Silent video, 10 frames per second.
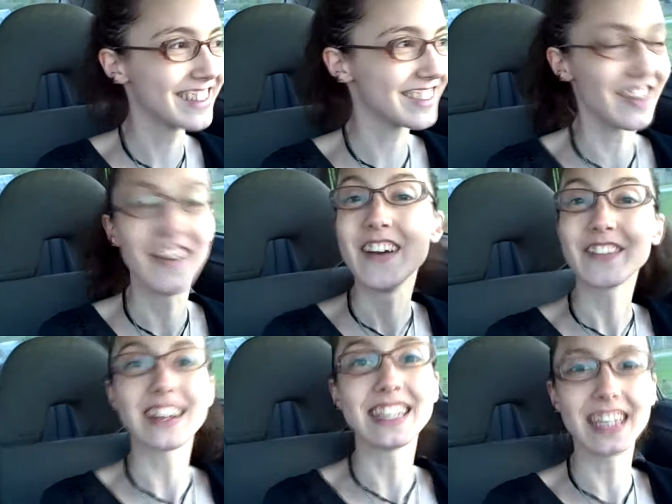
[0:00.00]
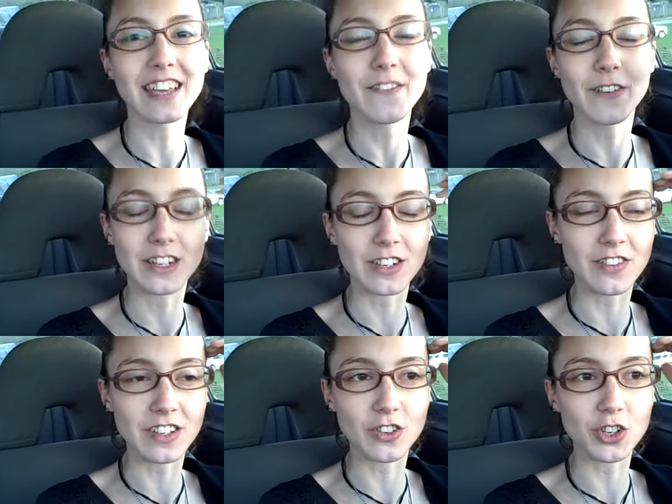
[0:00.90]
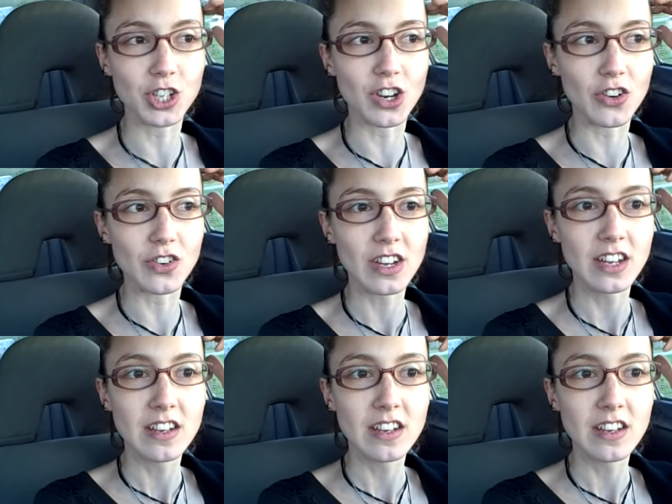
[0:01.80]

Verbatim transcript: So, but I did get footage of his geode